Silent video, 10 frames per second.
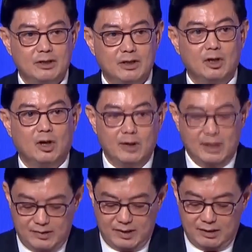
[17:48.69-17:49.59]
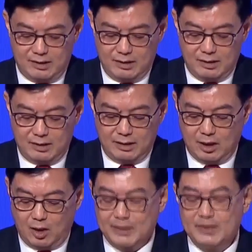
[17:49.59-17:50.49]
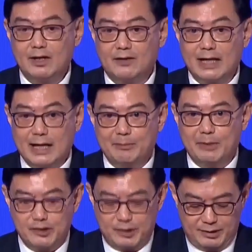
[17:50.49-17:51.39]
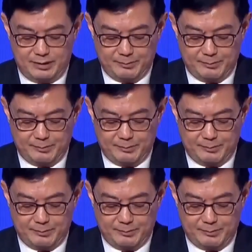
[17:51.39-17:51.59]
nor is it the opposite of collaboration.